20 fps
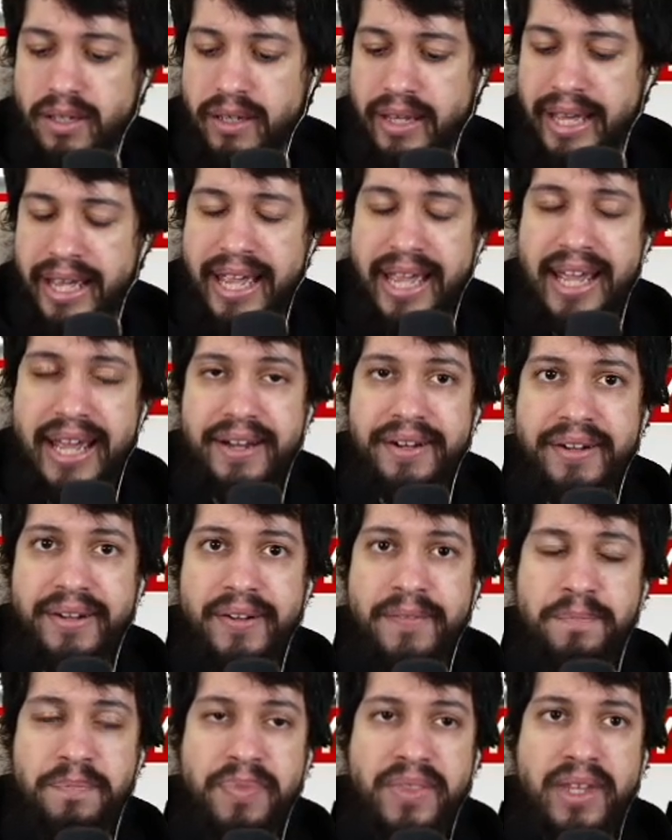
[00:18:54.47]
in
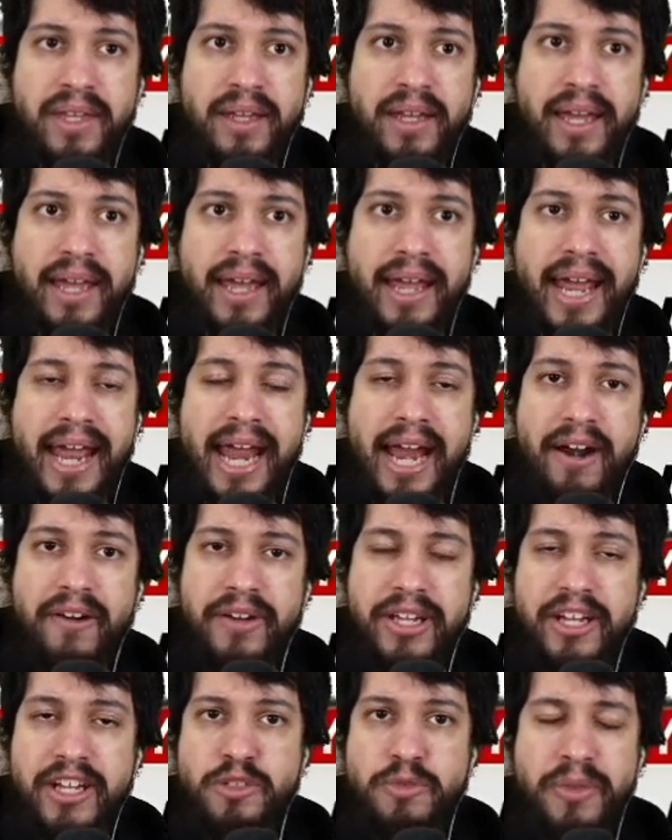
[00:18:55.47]

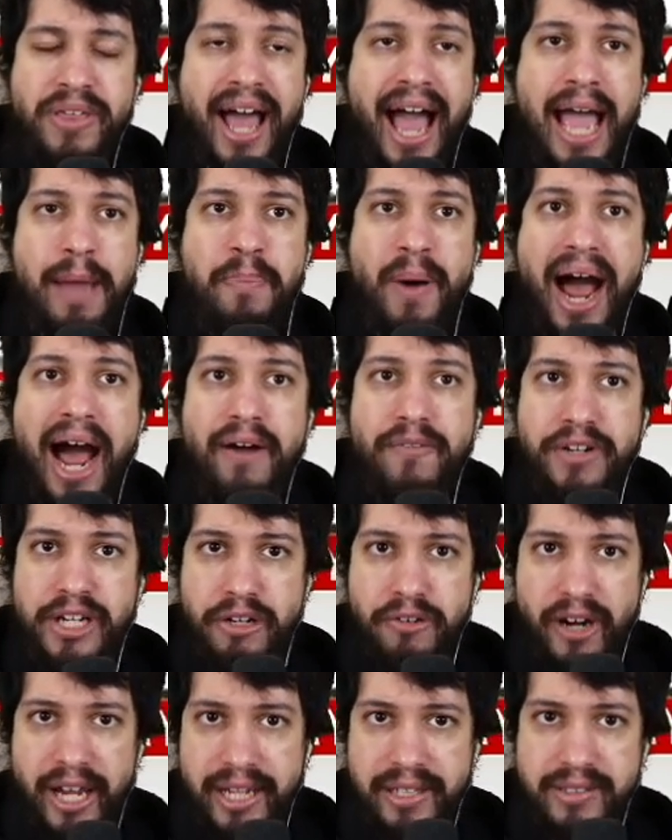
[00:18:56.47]
areas with high poverty
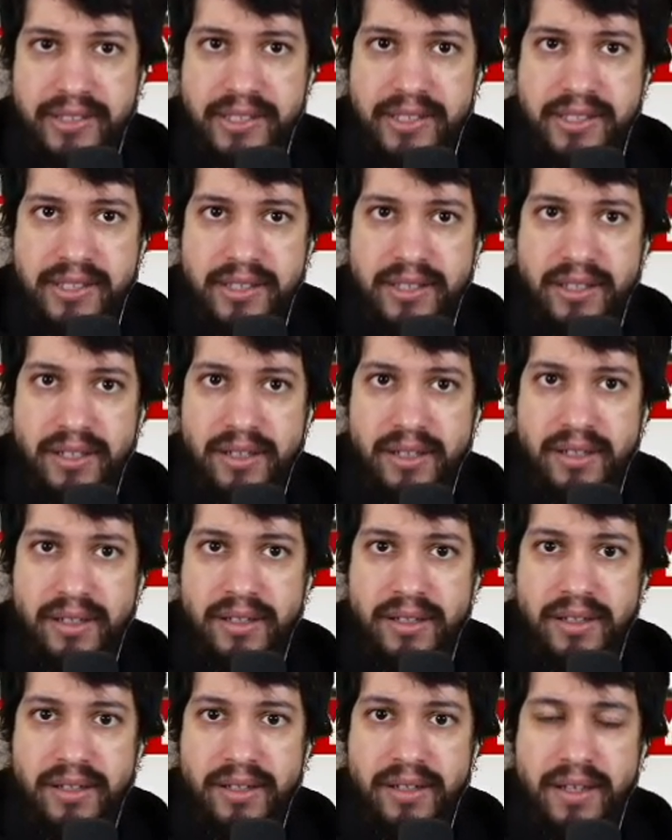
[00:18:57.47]
rates,
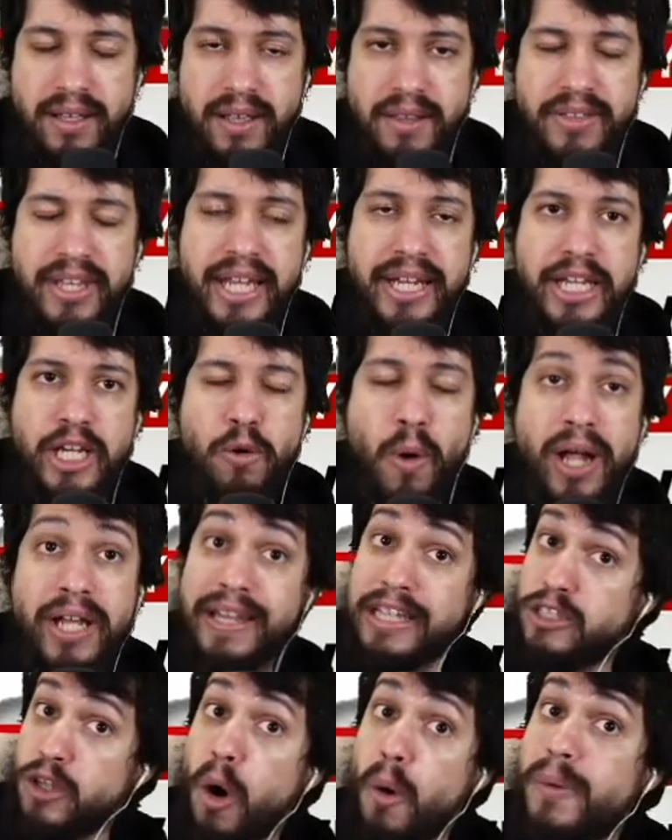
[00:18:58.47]
the inequality
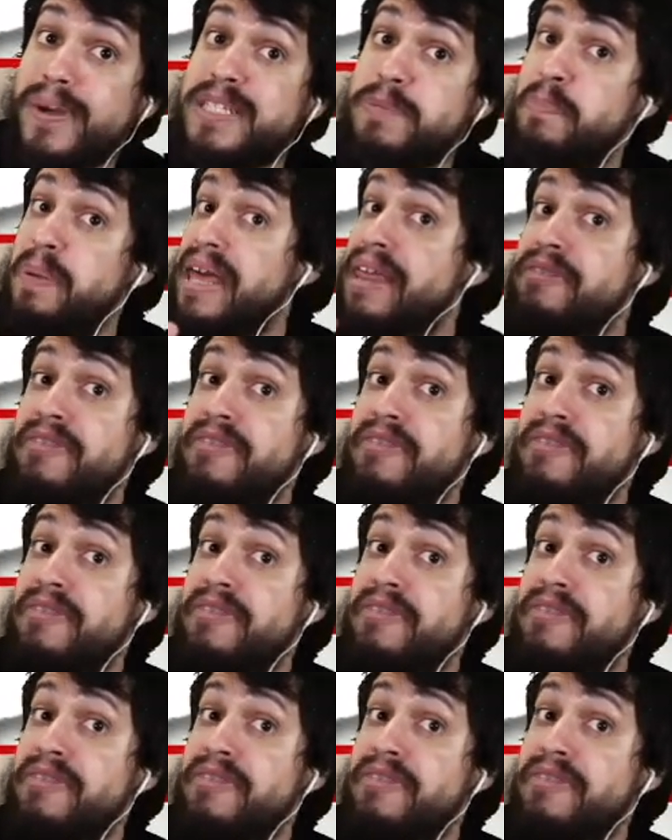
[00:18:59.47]
that's always been